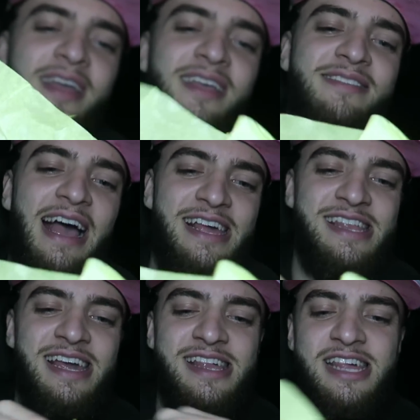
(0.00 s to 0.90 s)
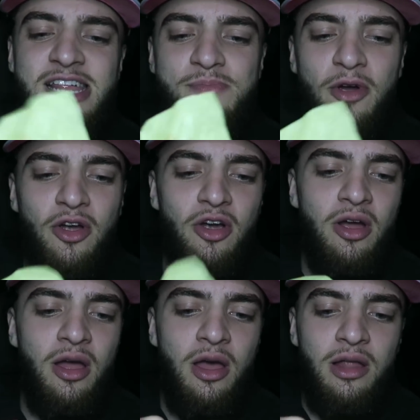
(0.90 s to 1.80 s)
it's actually a
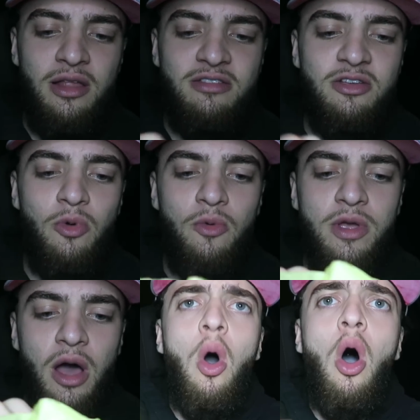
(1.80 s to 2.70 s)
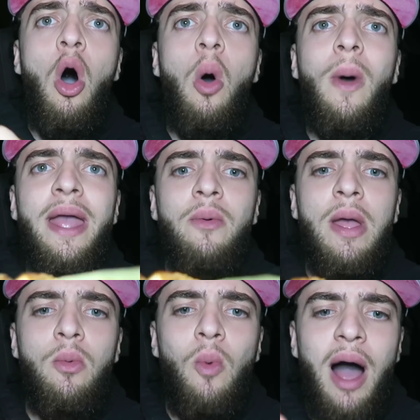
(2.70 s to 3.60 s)
cheeseburger. Let's see what we Oh, wait,
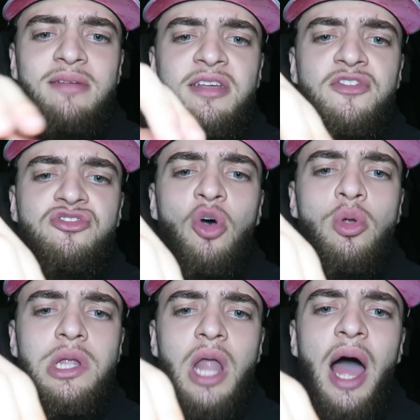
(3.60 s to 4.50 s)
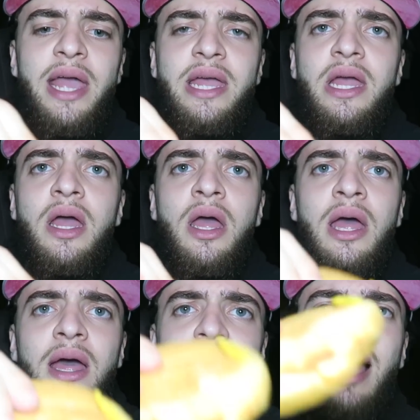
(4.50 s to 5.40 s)
wait. Why is it so light?
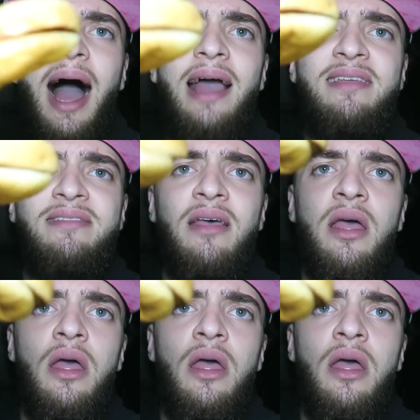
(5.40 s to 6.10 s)
Guys,